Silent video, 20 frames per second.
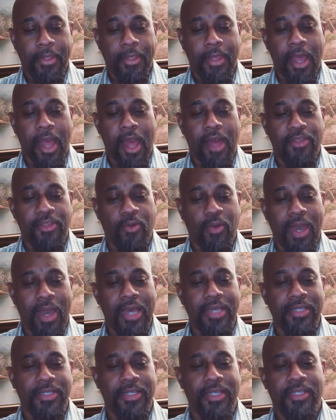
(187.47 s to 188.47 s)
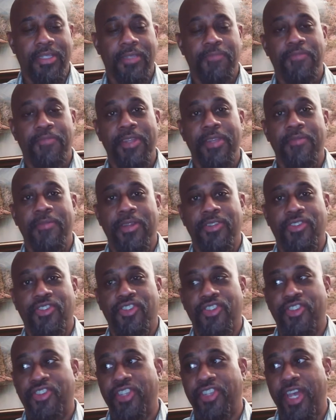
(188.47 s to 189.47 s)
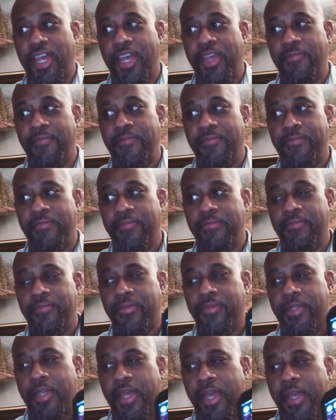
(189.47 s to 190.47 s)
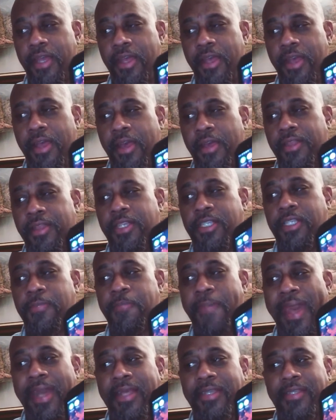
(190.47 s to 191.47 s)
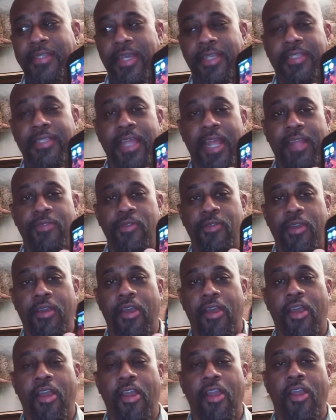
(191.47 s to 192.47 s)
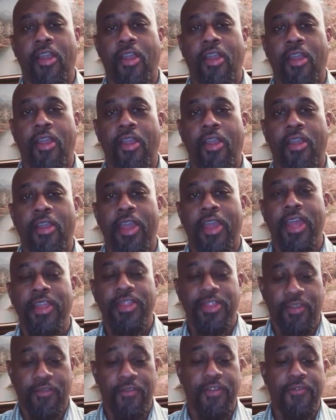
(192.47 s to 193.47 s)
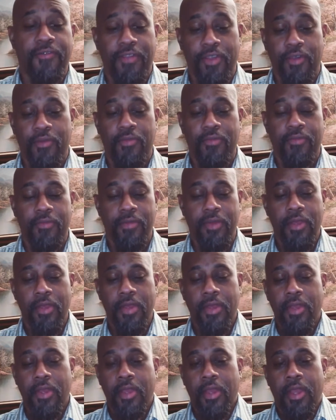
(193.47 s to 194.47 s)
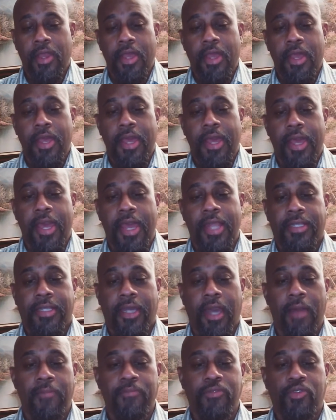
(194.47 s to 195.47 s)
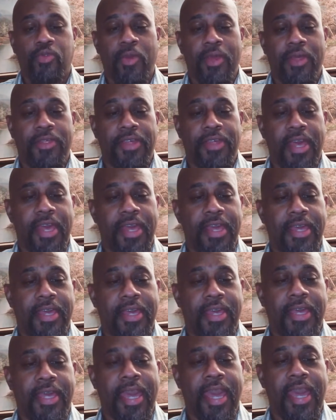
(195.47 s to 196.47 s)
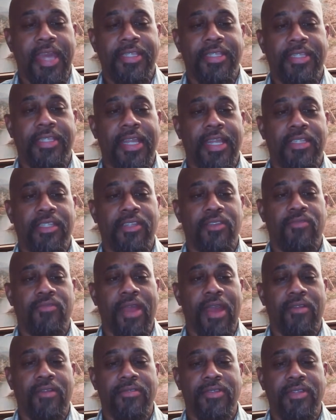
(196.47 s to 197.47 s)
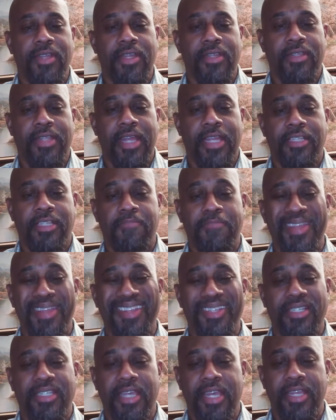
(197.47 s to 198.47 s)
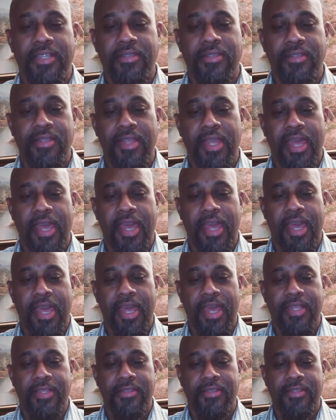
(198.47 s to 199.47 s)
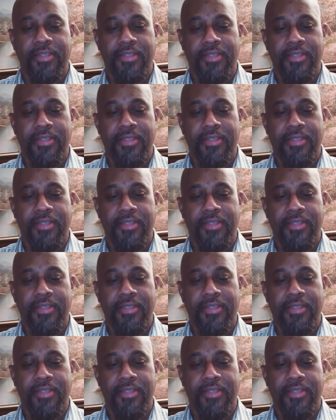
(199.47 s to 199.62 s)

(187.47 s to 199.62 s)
Otherwise, it's pretty much the same. Okay, the specs, etc., are in the review. It comes with a case that's around it that's built in, and